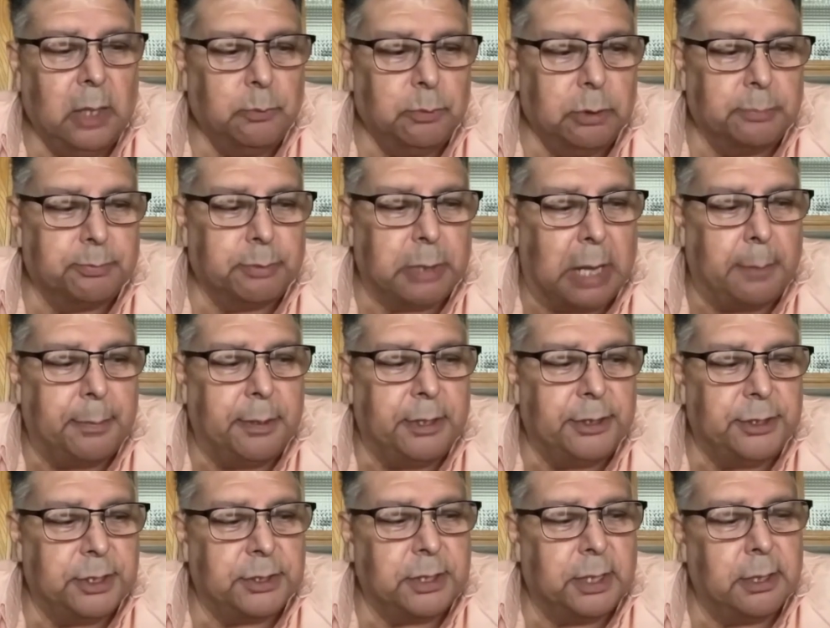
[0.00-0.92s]
would probably
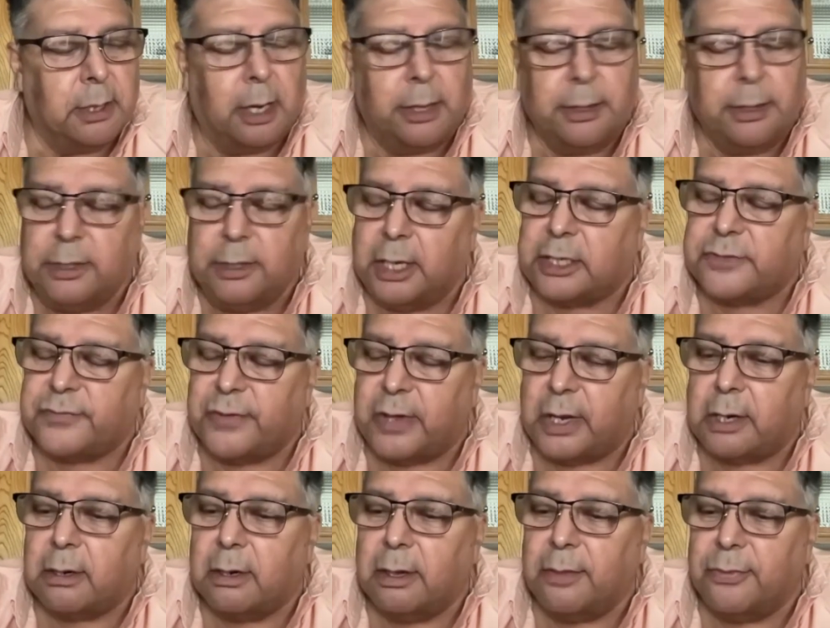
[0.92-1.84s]
just get our index
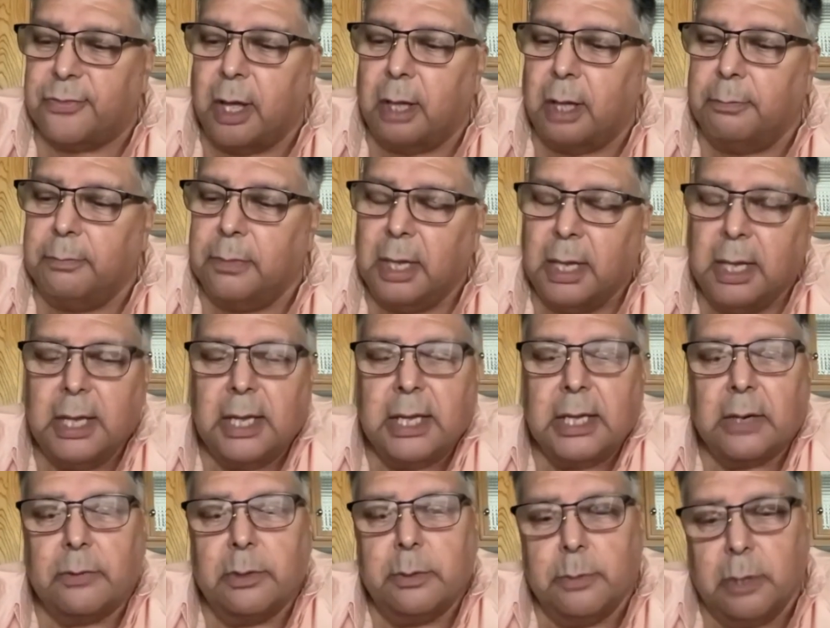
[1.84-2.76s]
finger and thumb
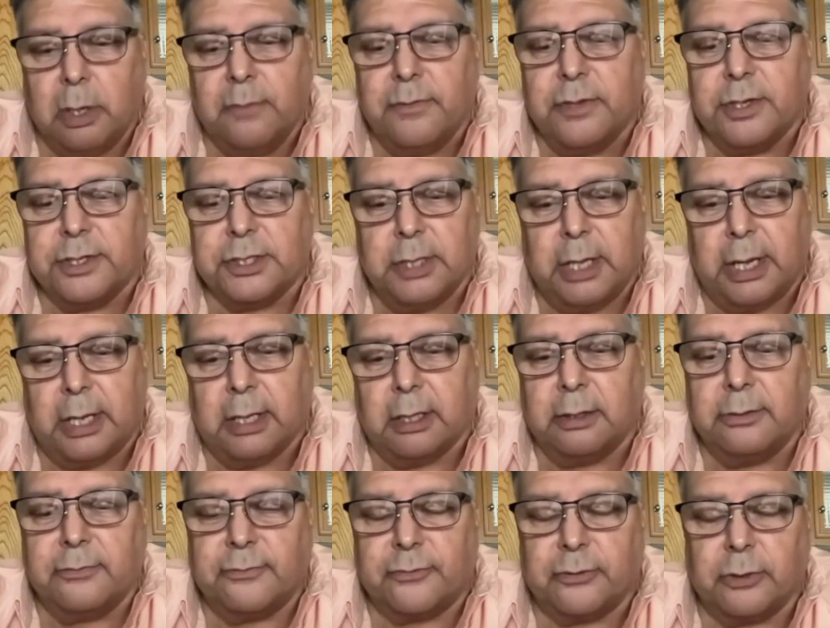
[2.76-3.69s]
and remove the
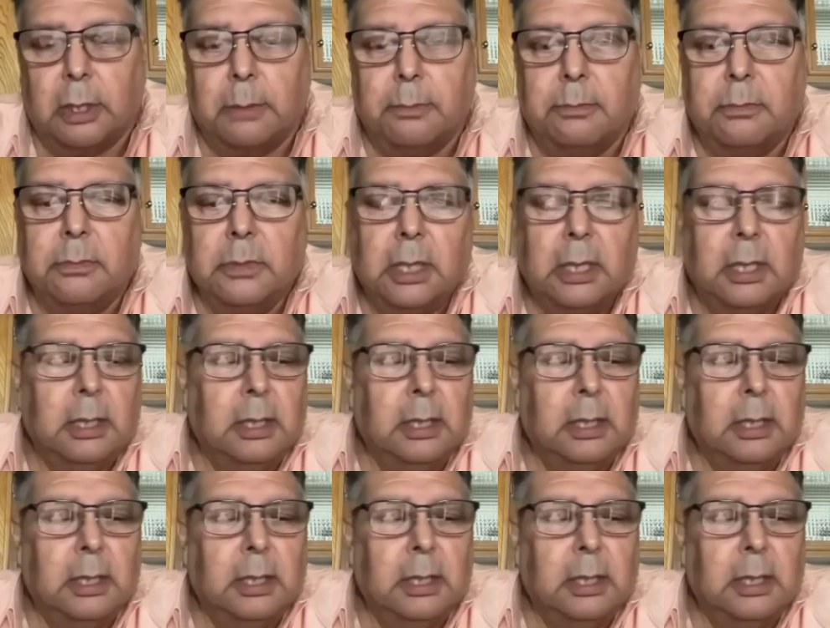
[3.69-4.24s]
snail from